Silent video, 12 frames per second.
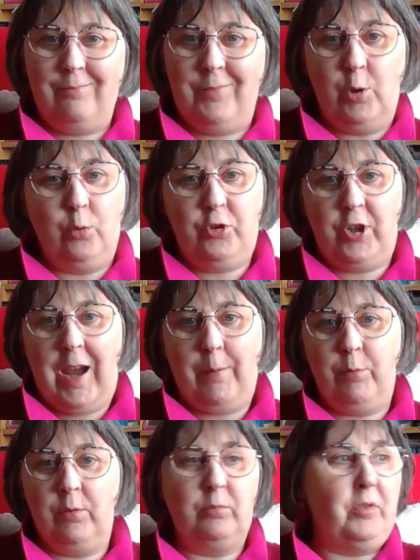the old
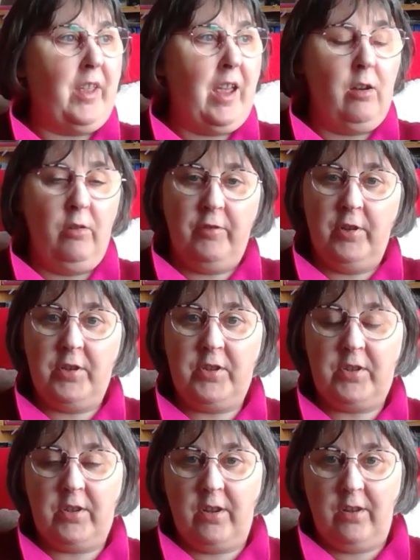chapel with Elvis,